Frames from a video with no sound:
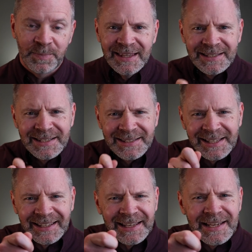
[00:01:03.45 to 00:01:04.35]
This is the
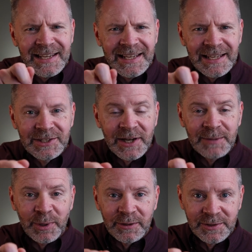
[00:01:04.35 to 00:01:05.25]
key,
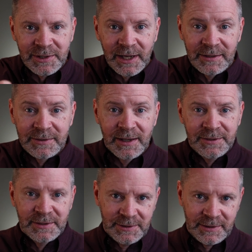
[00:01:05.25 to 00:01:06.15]
John Paul II
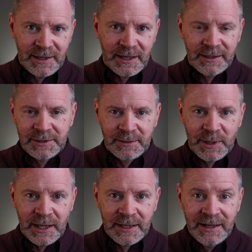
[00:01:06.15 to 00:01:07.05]
says in his Theology of the
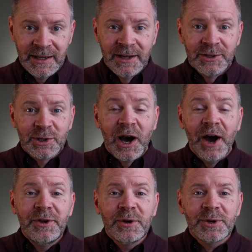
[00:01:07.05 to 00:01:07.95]
Body, to
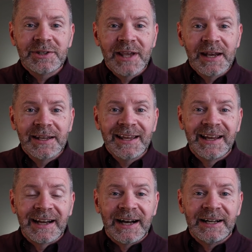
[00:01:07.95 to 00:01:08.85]
understanding
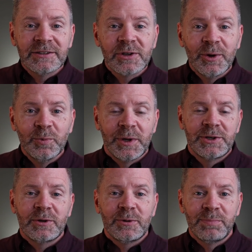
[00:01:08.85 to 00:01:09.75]
God's
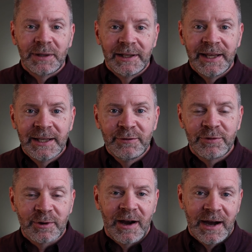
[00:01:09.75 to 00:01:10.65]
original plan
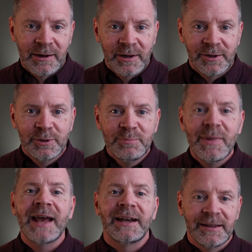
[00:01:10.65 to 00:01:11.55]
for our
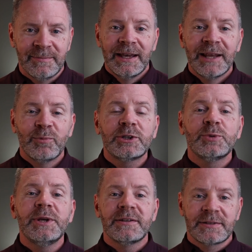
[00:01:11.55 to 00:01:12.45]
humanity. And what do
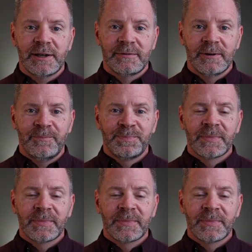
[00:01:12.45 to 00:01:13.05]
we discover?